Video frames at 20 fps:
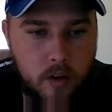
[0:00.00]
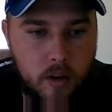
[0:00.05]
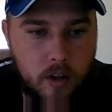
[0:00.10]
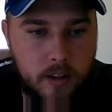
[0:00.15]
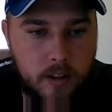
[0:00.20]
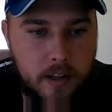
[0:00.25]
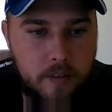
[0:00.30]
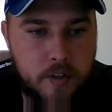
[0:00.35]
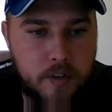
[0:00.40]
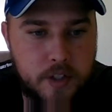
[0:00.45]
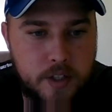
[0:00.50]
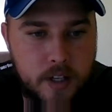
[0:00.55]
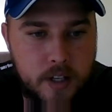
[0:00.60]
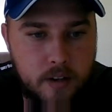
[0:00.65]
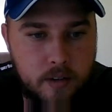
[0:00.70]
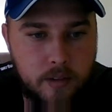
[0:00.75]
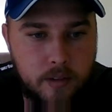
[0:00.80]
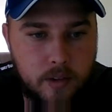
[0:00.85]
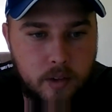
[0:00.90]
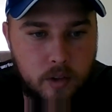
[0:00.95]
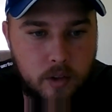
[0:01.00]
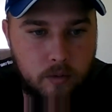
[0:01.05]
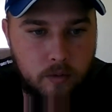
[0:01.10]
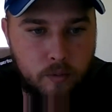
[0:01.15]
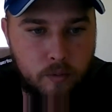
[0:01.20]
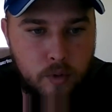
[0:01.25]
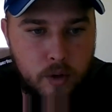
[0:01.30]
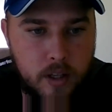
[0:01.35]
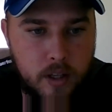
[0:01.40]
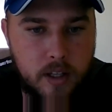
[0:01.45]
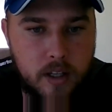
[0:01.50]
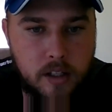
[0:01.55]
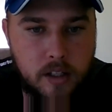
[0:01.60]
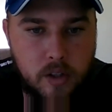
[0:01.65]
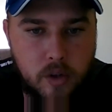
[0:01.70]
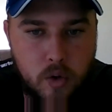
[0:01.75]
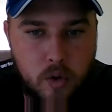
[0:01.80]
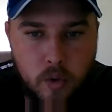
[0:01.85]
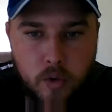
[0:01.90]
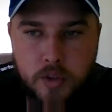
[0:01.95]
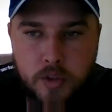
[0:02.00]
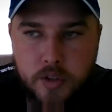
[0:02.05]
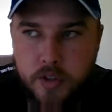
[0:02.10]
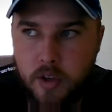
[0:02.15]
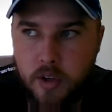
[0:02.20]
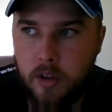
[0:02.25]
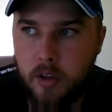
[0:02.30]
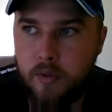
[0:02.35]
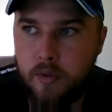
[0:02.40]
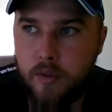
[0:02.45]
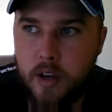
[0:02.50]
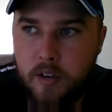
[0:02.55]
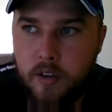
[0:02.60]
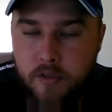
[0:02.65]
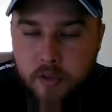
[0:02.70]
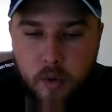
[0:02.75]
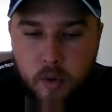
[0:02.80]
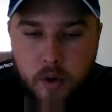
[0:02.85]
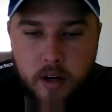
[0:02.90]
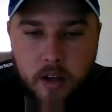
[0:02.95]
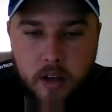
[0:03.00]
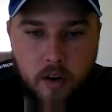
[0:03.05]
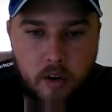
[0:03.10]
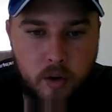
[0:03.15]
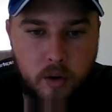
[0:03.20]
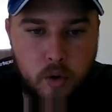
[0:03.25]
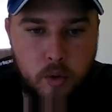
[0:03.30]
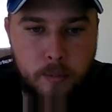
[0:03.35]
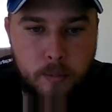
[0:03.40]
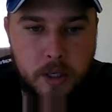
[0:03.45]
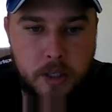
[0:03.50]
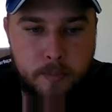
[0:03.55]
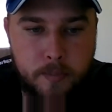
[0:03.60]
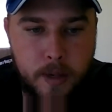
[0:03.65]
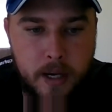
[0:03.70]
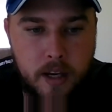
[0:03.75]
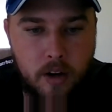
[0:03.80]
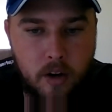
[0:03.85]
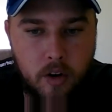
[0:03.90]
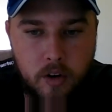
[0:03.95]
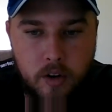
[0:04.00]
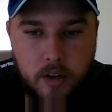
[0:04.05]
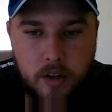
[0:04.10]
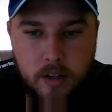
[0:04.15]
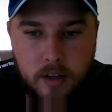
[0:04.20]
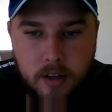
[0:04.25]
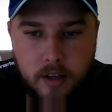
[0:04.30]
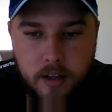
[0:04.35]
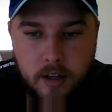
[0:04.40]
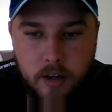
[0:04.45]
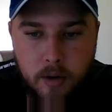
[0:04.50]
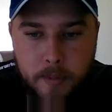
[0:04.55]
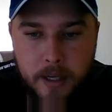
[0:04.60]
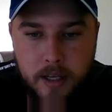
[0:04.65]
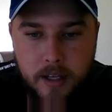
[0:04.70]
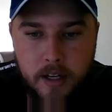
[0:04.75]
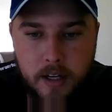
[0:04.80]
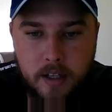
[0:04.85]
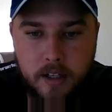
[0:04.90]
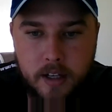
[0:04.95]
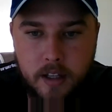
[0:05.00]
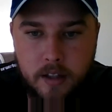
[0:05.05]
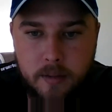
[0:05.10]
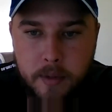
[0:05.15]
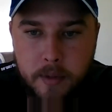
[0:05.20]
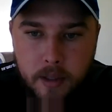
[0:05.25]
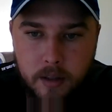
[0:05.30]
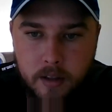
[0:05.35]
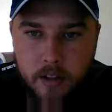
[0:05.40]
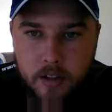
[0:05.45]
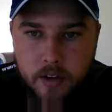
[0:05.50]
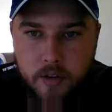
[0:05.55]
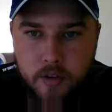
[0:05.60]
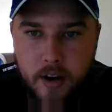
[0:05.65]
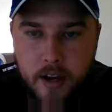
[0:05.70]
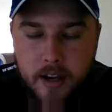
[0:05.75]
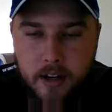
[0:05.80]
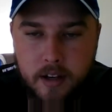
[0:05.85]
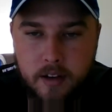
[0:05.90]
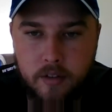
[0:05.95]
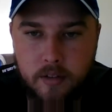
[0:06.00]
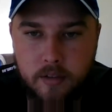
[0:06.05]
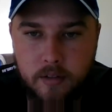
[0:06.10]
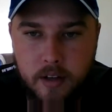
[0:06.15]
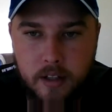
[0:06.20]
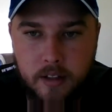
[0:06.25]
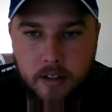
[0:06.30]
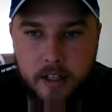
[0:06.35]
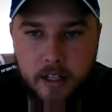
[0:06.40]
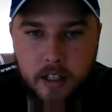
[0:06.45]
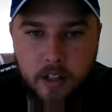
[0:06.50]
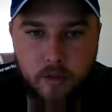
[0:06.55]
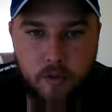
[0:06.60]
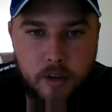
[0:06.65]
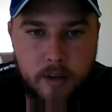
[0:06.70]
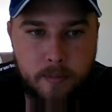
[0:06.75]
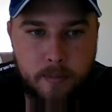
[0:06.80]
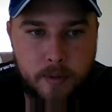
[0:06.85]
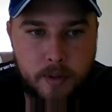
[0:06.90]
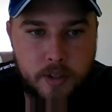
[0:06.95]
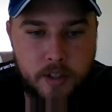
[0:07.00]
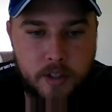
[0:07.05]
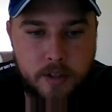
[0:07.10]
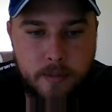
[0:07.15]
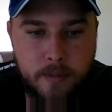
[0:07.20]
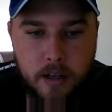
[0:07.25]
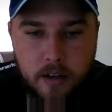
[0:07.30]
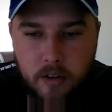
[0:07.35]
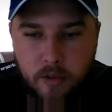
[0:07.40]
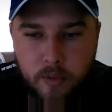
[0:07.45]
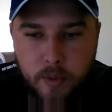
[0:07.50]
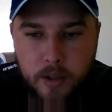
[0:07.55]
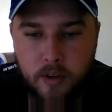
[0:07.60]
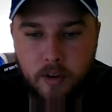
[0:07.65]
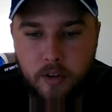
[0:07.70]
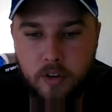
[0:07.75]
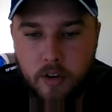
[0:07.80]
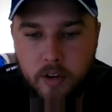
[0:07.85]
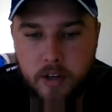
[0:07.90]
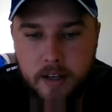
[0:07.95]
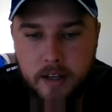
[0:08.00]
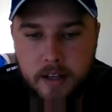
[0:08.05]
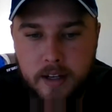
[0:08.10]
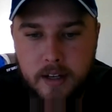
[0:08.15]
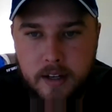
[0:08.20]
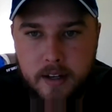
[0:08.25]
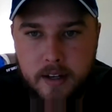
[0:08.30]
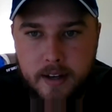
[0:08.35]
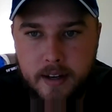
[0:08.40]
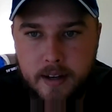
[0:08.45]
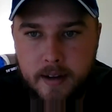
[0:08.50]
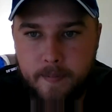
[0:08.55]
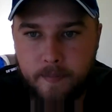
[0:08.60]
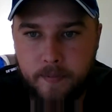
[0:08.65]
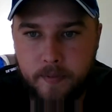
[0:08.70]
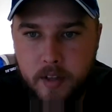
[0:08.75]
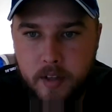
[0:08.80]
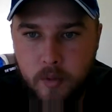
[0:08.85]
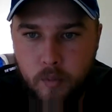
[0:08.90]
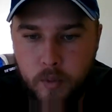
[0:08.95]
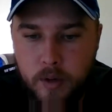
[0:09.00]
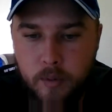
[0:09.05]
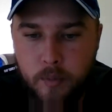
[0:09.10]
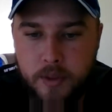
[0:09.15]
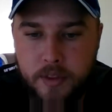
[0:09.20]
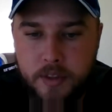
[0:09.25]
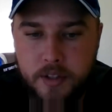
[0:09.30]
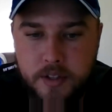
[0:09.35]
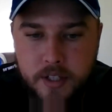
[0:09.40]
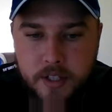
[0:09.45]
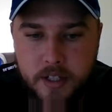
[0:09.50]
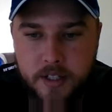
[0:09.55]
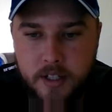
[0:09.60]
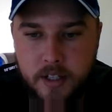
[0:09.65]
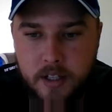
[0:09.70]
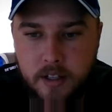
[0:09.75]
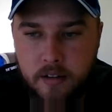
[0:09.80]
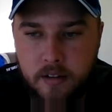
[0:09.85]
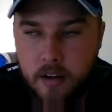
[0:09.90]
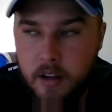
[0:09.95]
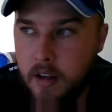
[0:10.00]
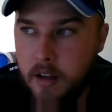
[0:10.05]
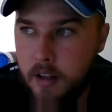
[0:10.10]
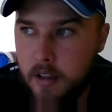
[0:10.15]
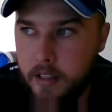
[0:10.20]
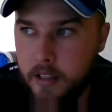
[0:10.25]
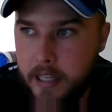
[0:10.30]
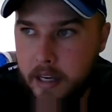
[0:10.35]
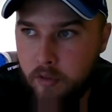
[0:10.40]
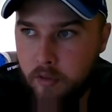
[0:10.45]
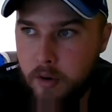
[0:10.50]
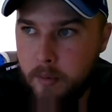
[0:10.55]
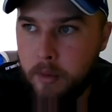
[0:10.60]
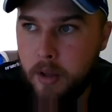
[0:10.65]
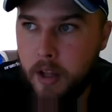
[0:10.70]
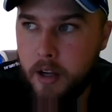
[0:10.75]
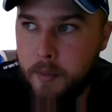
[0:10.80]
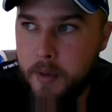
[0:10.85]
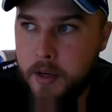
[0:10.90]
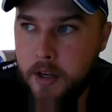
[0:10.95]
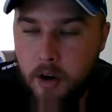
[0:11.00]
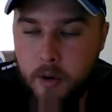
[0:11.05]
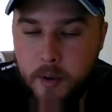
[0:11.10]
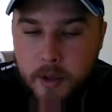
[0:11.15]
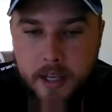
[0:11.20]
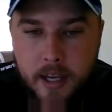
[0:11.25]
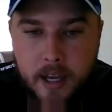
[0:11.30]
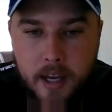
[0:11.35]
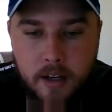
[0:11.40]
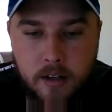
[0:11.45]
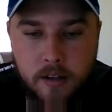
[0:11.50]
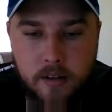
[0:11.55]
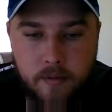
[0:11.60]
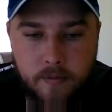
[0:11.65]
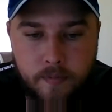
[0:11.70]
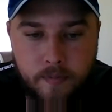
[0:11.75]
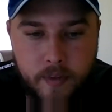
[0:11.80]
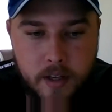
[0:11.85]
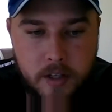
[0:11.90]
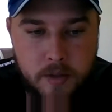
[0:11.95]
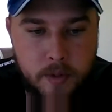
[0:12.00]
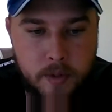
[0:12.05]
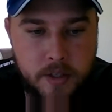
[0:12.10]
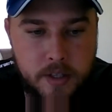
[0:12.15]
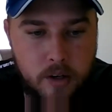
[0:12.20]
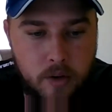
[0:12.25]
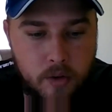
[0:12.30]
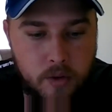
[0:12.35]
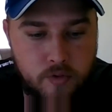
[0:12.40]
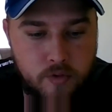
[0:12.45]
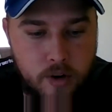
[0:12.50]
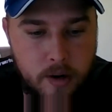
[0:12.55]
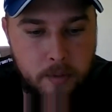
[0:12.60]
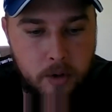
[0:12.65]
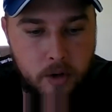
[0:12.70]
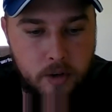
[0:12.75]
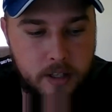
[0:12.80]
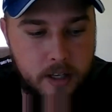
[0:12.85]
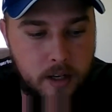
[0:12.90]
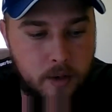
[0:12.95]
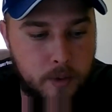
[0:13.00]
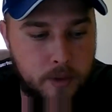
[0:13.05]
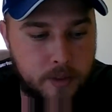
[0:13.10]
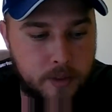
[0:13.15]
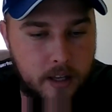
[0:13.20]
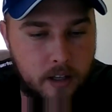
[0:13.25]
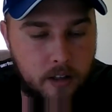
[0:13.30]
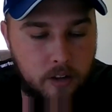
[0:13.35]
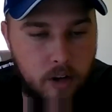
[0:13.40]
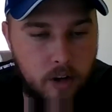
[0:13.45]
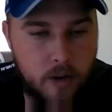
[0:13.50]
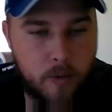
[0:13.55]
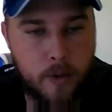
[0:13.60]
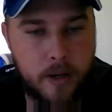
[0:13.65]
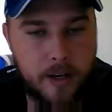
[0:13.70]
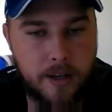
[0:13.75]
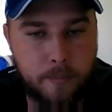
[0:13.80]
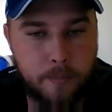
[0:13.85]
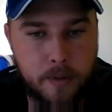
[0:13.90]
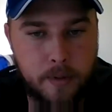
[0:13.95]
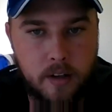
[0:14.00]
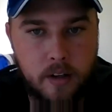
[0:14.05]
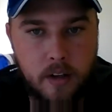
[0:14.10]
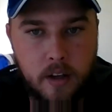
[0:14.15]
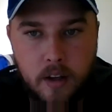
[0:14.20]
I'd love to see a really good, solid run 1400, a good bit of speed on, and he'll be getting down the middle of the track and letting rip. It's just a matter of whether or not he can win with the 60 and let rip like we know he can, as we've seen on Stradbroke Day with that lightweight. But